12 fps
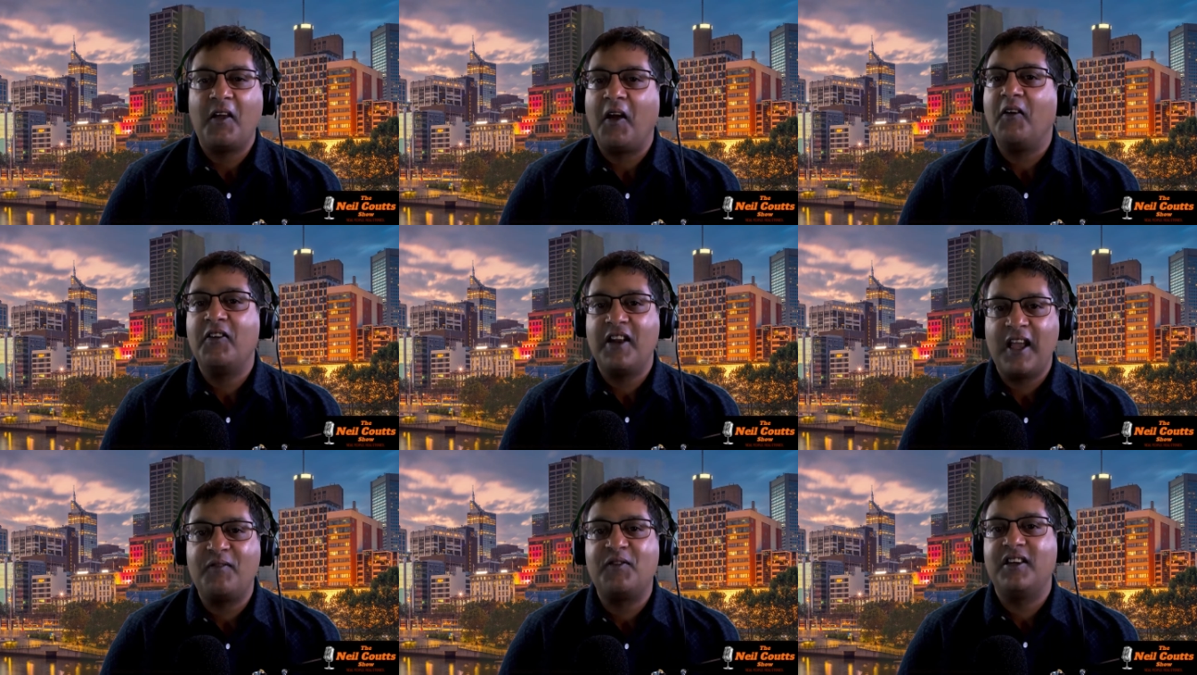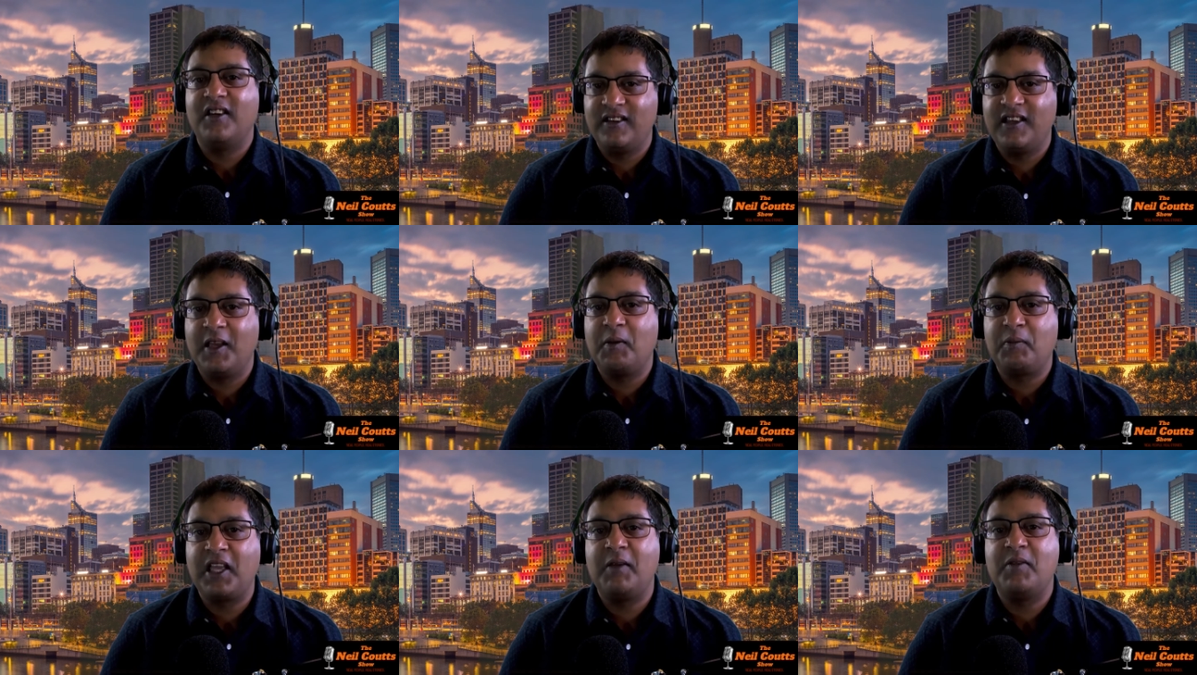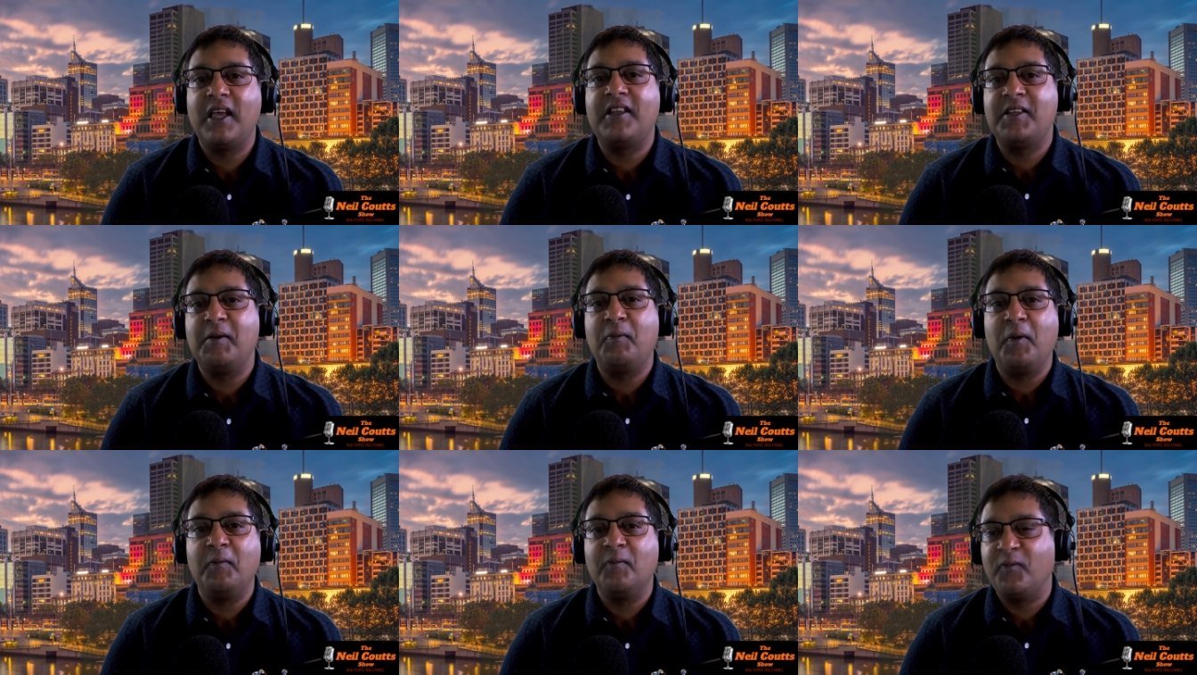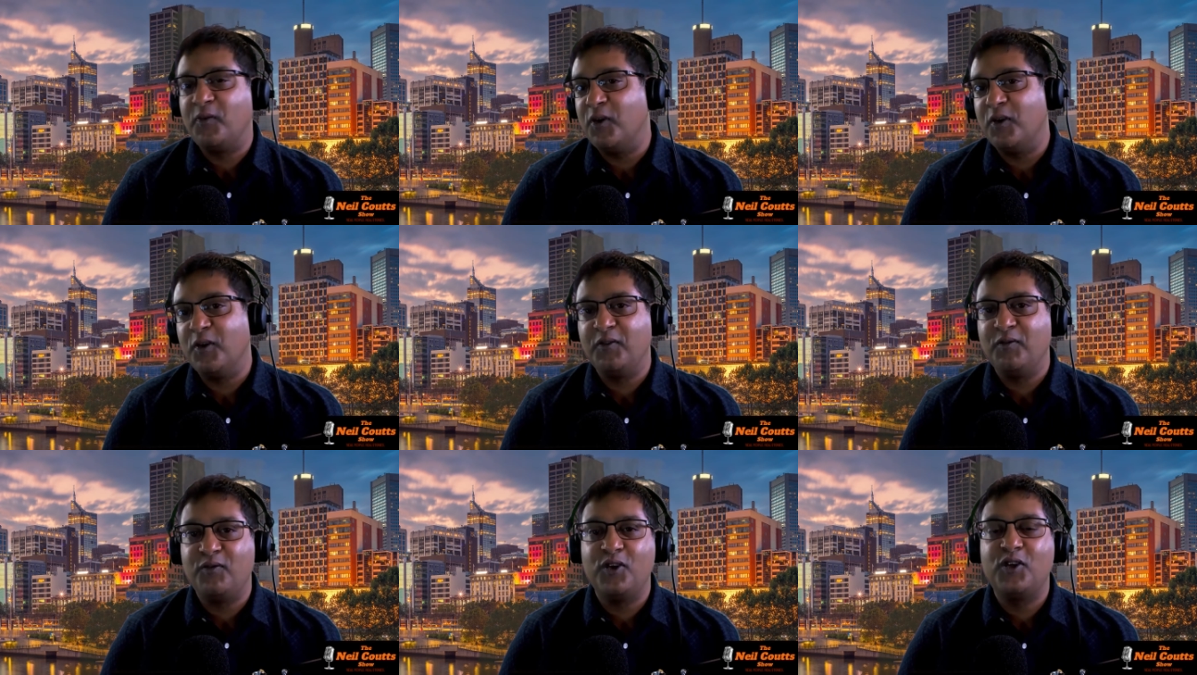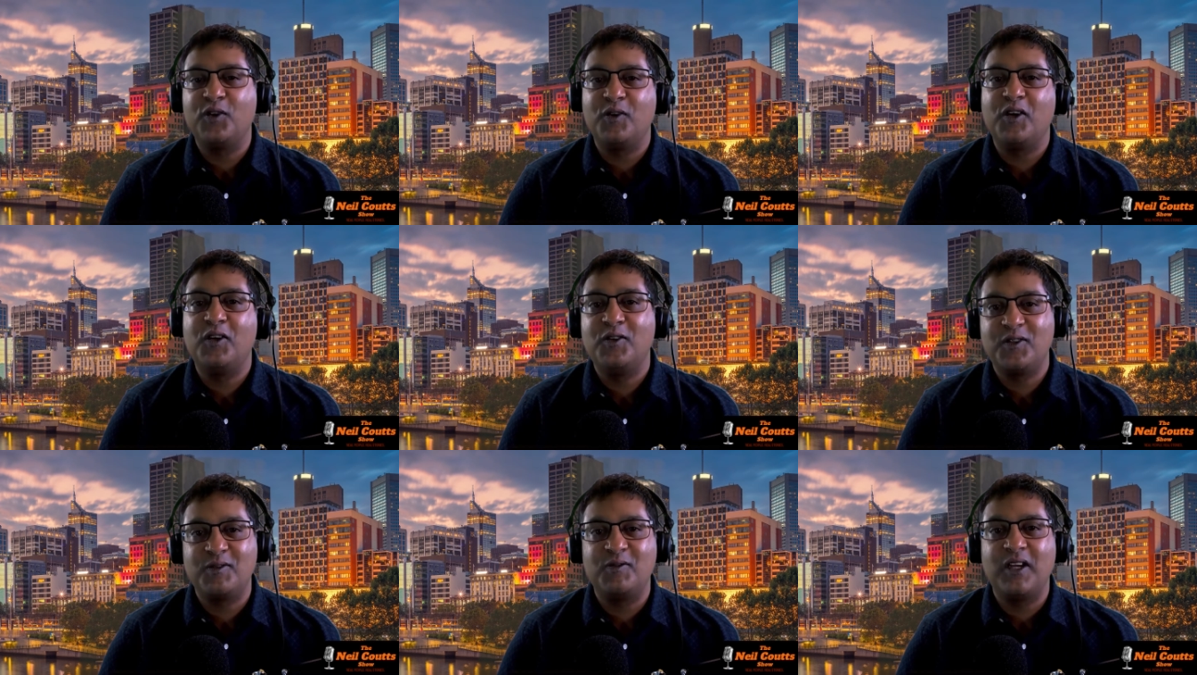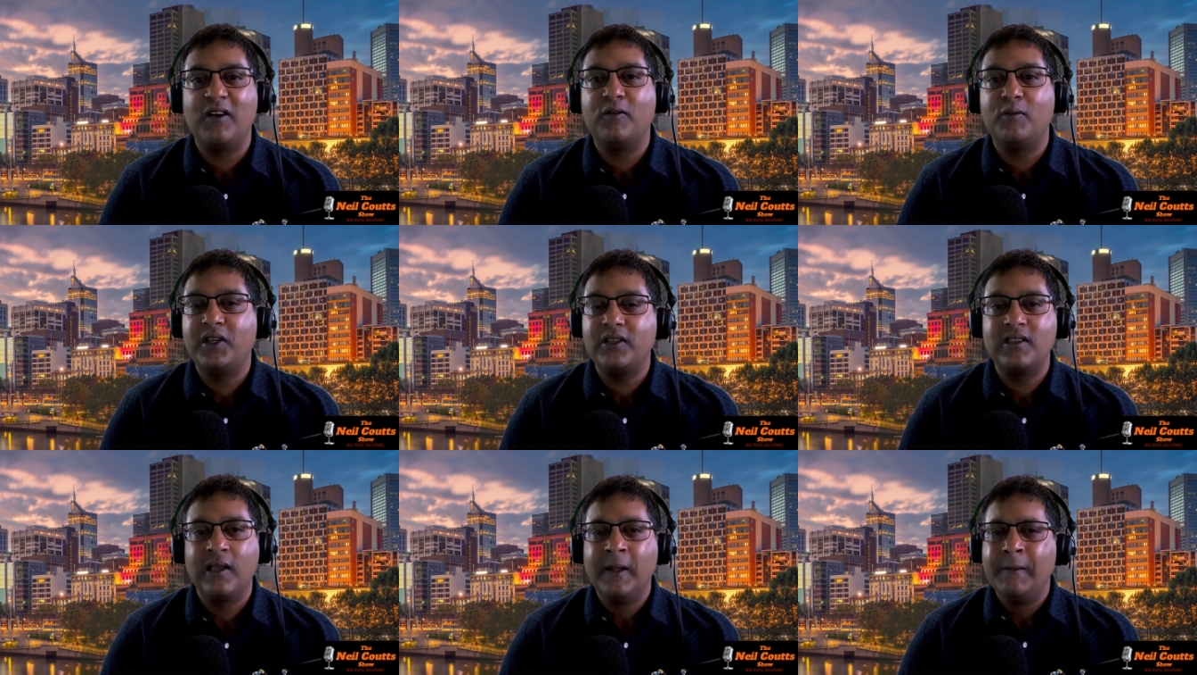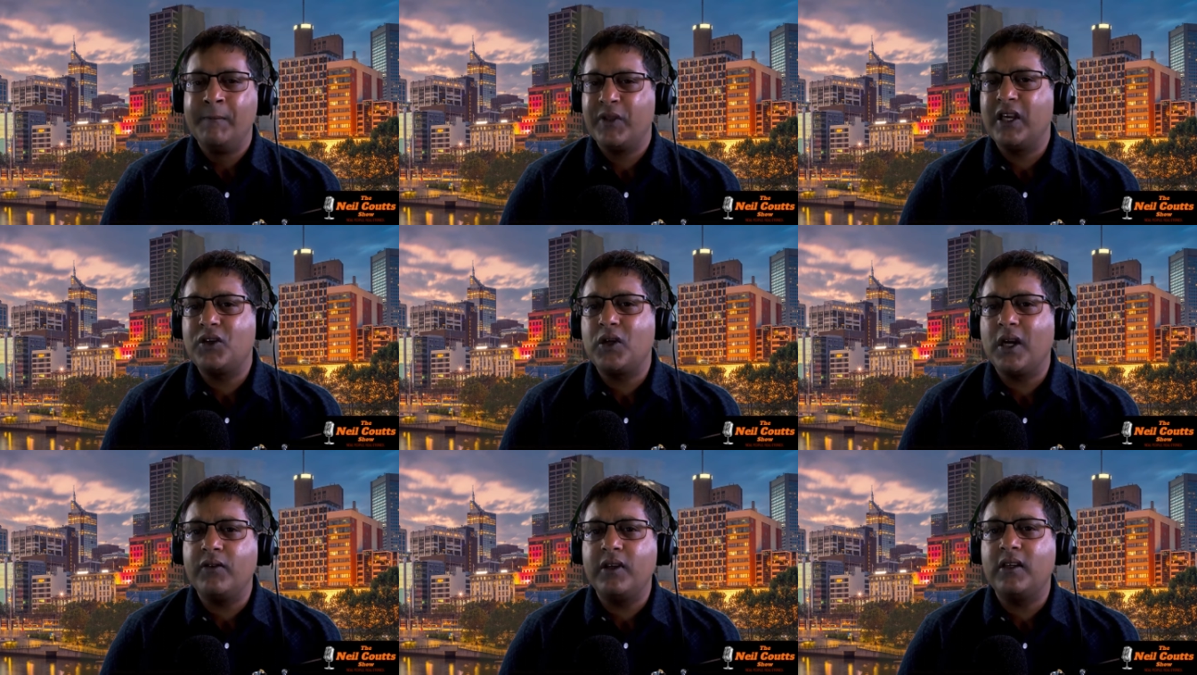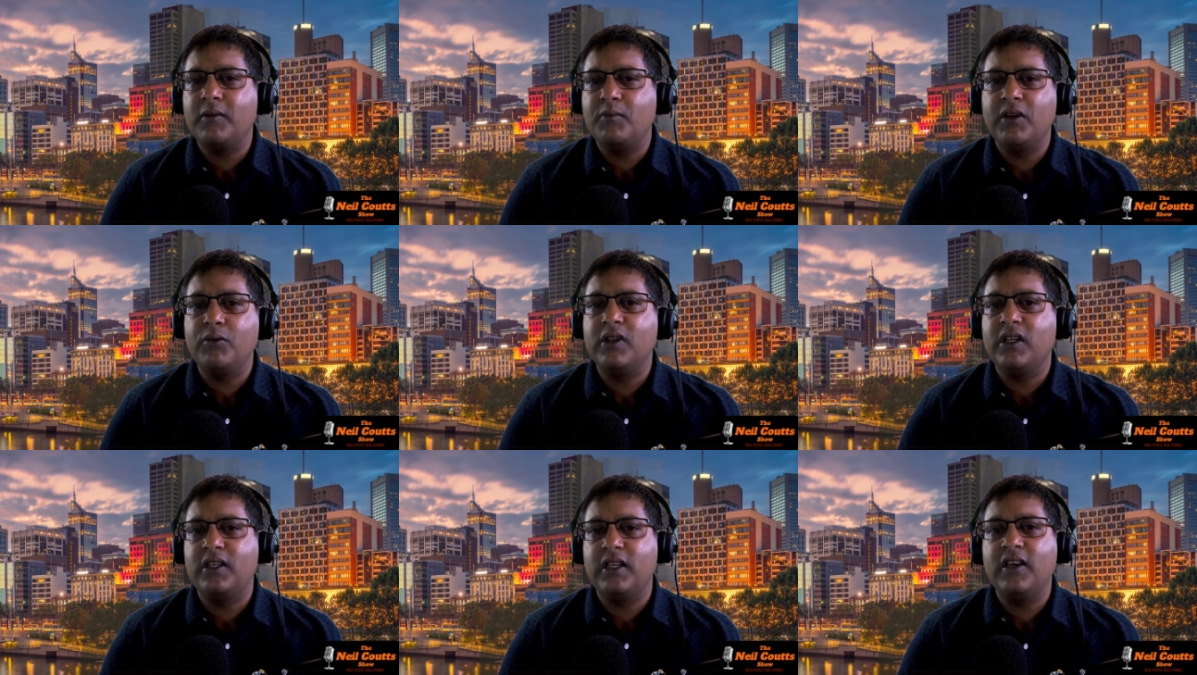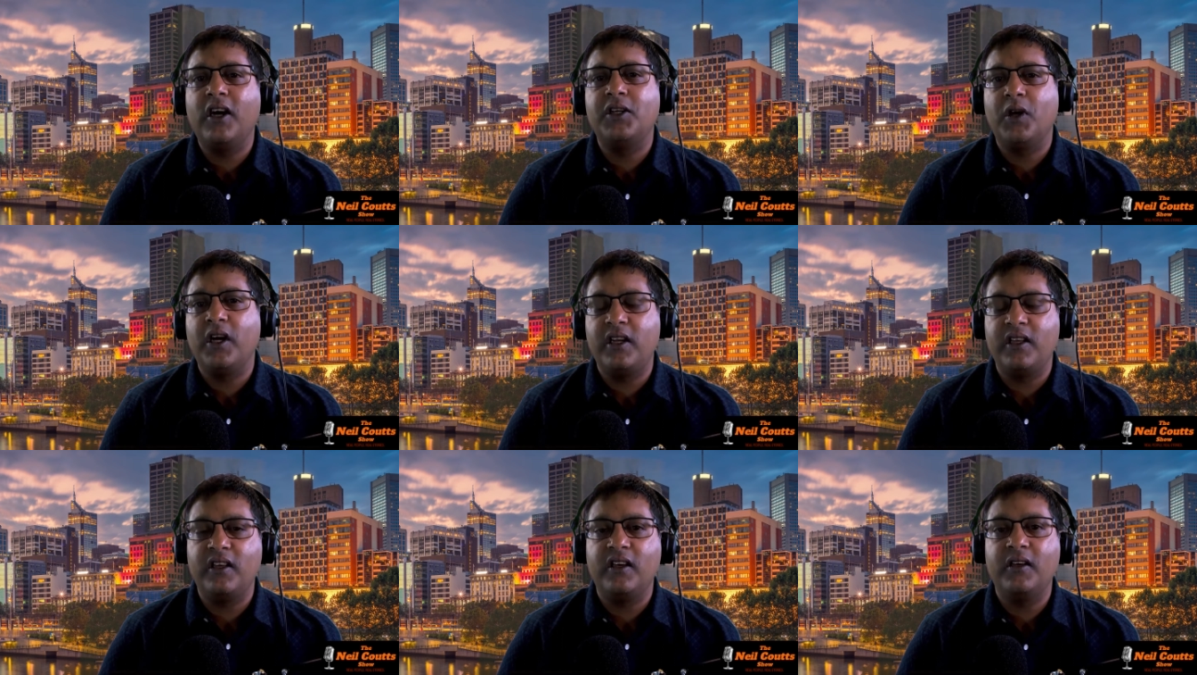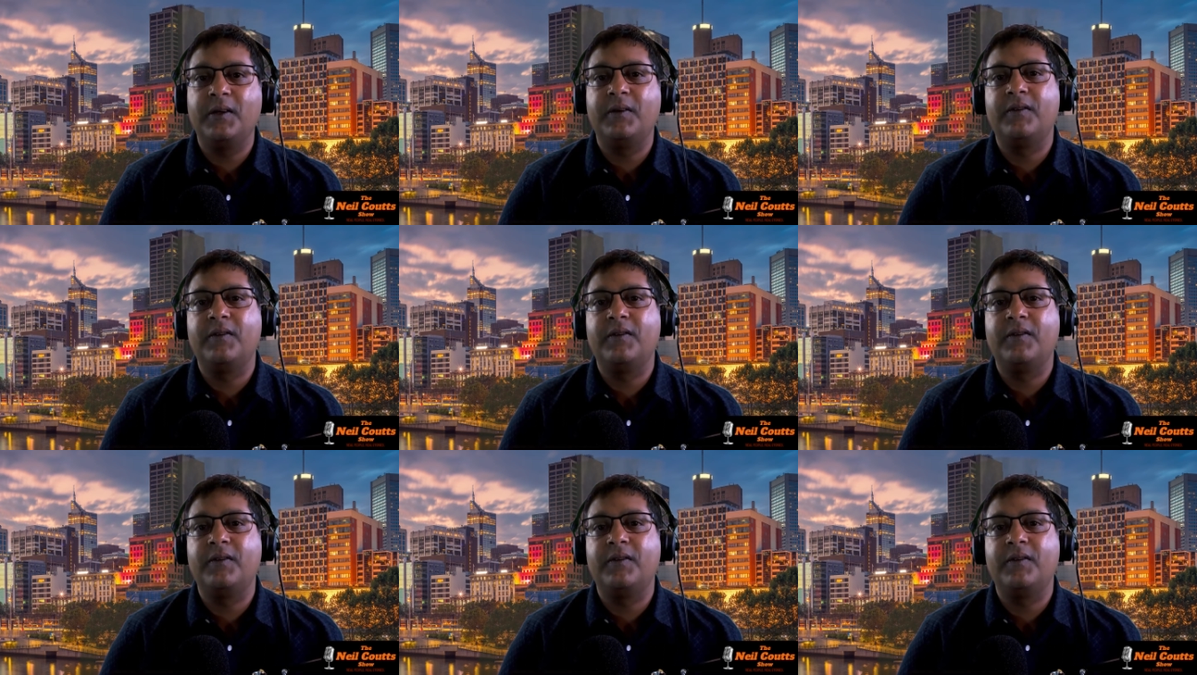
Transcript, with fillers: I'm going to have to yeah keep that tip on for in future when I do some travel because, yeah, traveling can be really dehydrating, yeah?